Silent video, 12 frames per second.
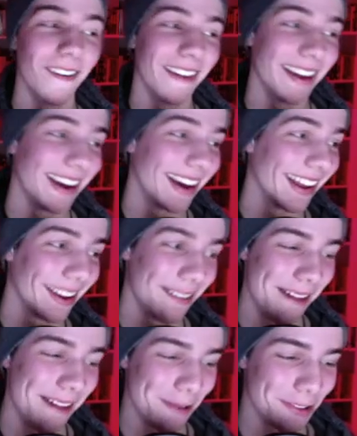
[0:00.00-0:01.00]
Oh,
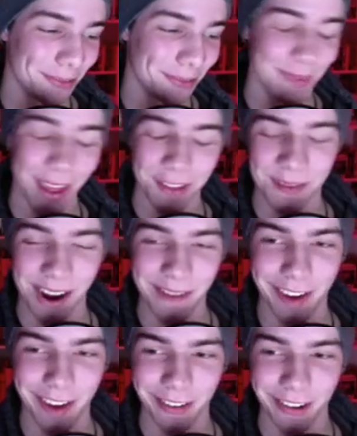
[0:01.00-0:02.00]
yeah. That's my
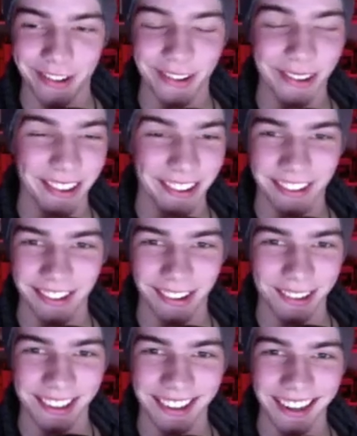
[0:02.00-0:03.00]
favorite, too. It's so
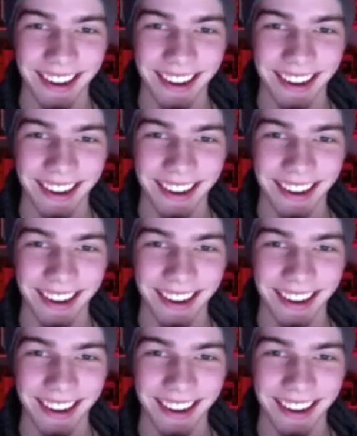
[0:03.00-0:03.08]
good.